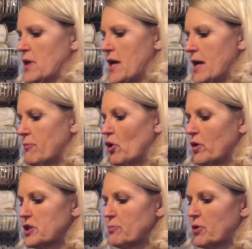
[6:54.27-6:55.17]
and I'm
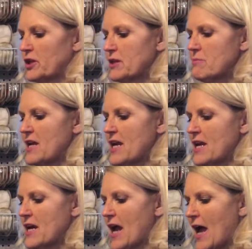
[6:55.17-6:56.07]
going to put them
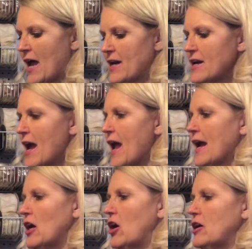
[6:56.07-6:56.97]
in at an
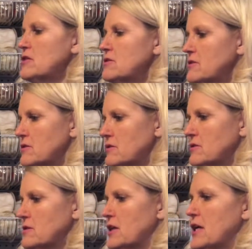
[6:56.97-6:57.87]
angle.
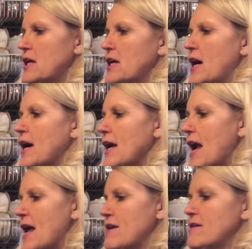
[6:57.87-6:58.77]

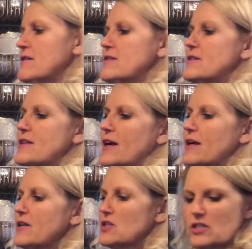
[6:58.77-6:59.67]
Again,
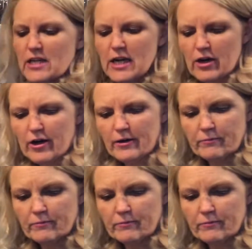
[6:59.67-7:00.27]
second tier.